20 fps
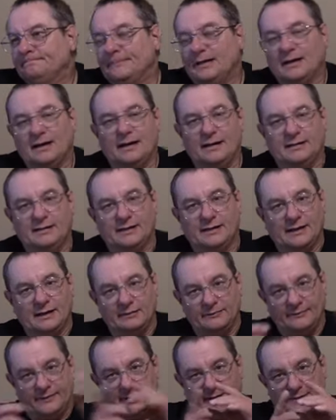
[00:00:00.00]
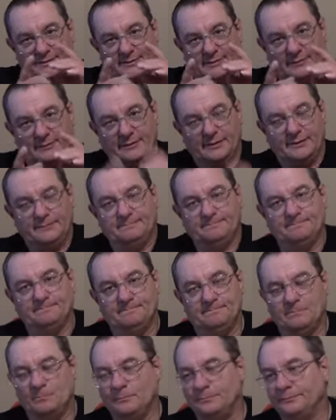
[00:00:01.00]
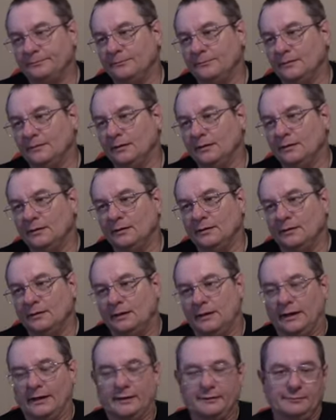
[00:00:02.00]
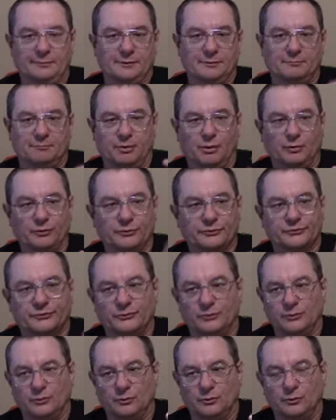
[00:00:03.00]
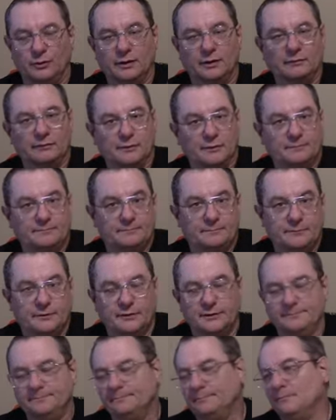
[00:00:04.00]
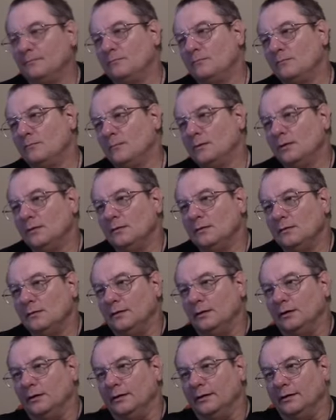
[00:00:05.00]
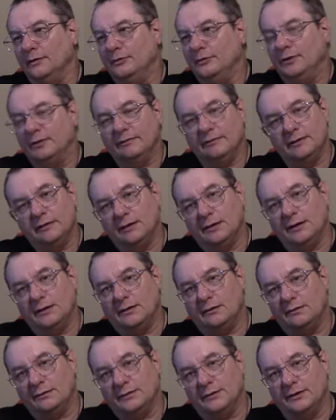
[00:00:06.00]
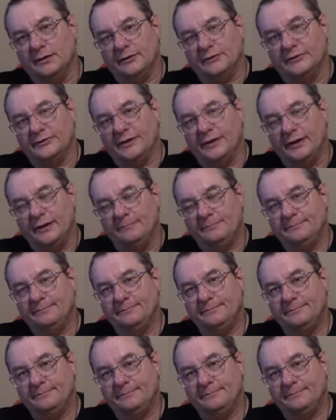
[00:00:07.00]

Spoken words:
Alright, you got a fastener, right? That can be a bolt, a screw, or whatever, right? And then you have a nut on the other side.